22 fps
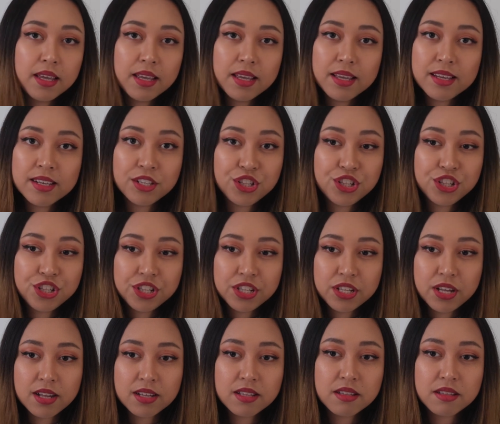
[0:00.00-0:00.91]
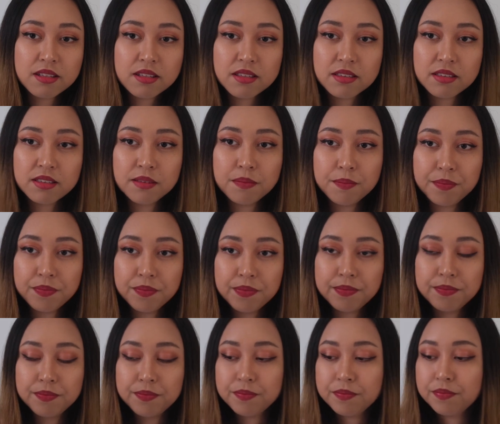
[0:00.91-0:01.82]
it just
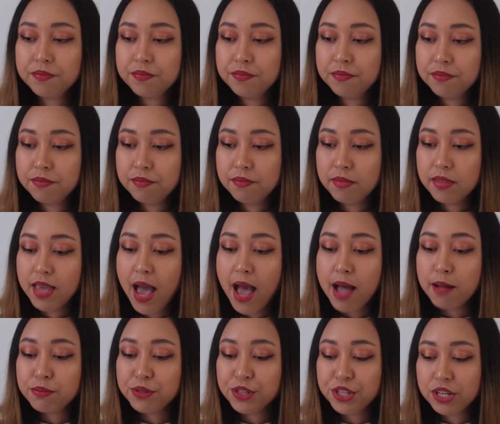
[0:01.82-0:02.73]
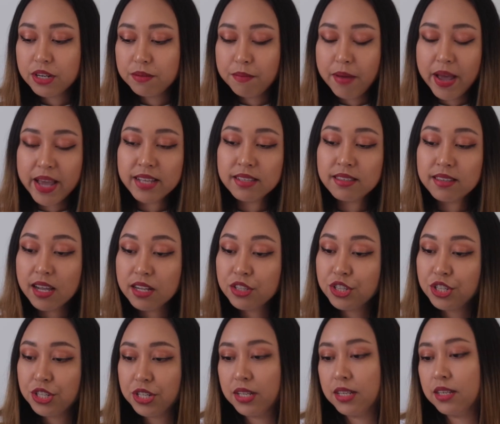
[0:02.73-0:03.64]
captured my
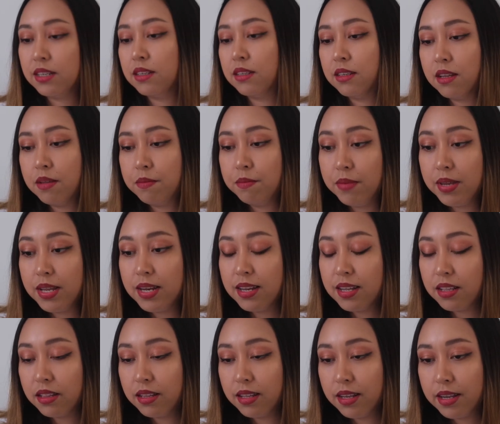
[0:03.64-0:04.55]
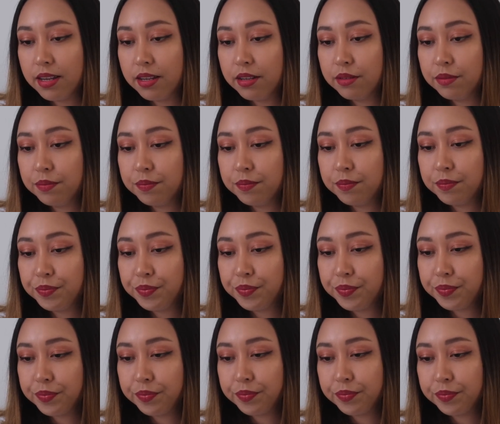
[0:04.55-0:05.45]
attention immediately.
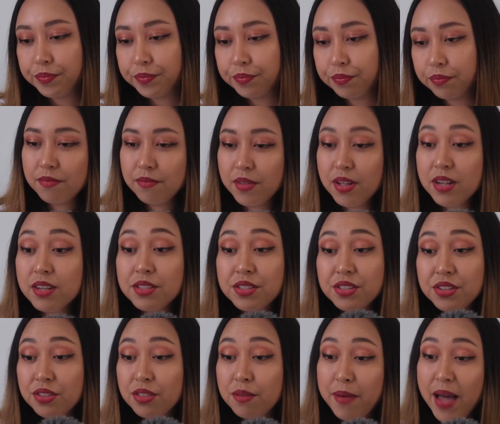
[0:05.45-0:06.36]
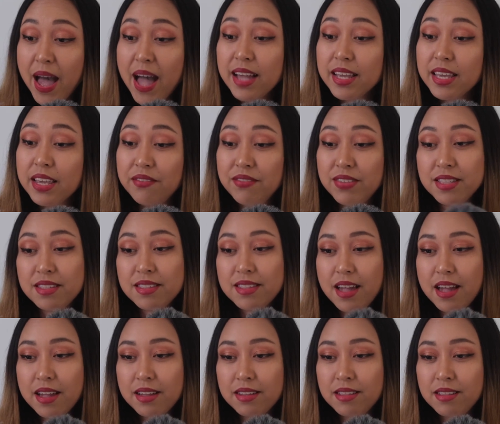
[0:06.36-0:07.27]
So the back even
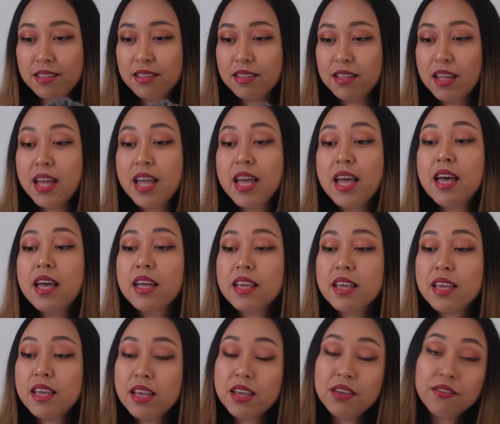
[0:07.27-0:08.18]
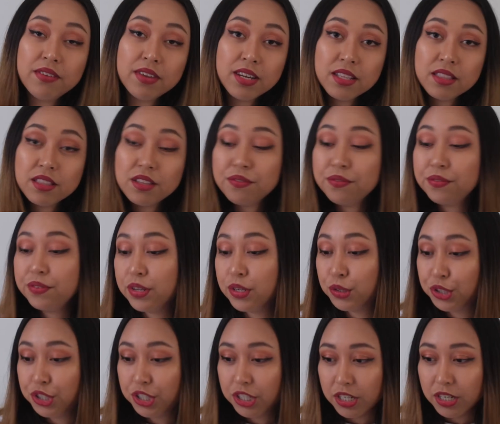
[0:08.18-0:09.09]
says, even in the
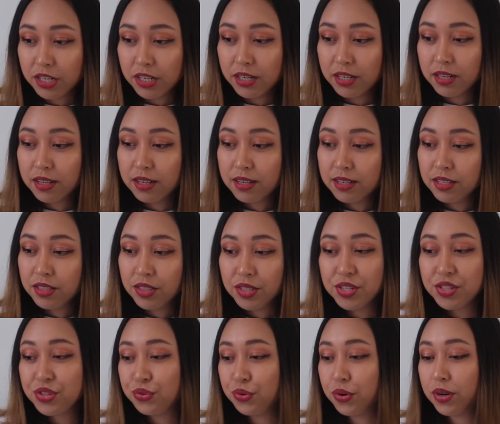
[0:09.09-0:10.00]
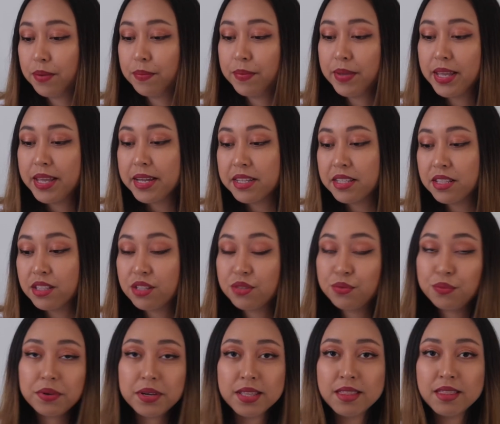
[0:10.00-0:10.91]
future, the story begins
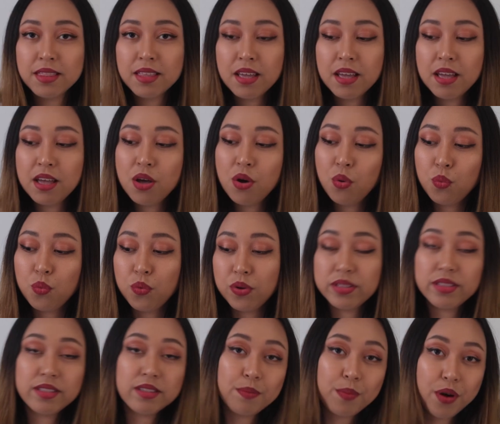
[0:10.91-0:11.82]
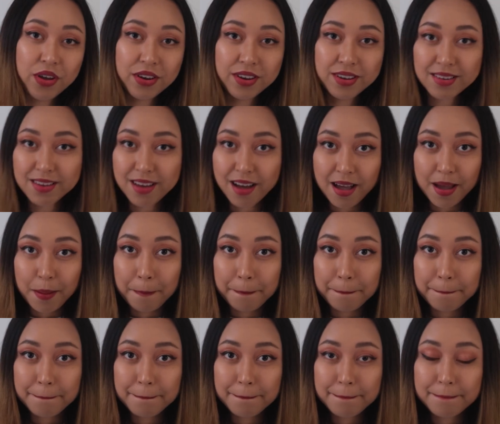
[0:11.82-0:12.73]
with once upon a
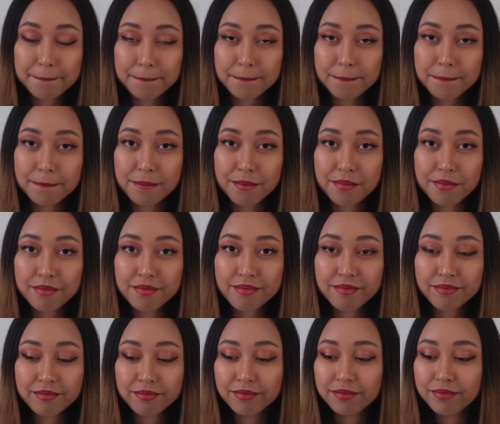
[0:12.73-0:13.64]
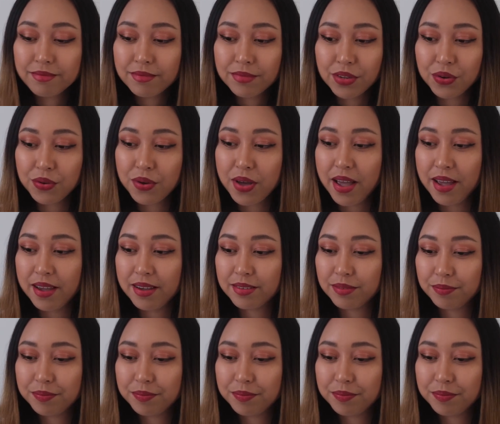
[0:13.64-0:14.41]
time. Okay.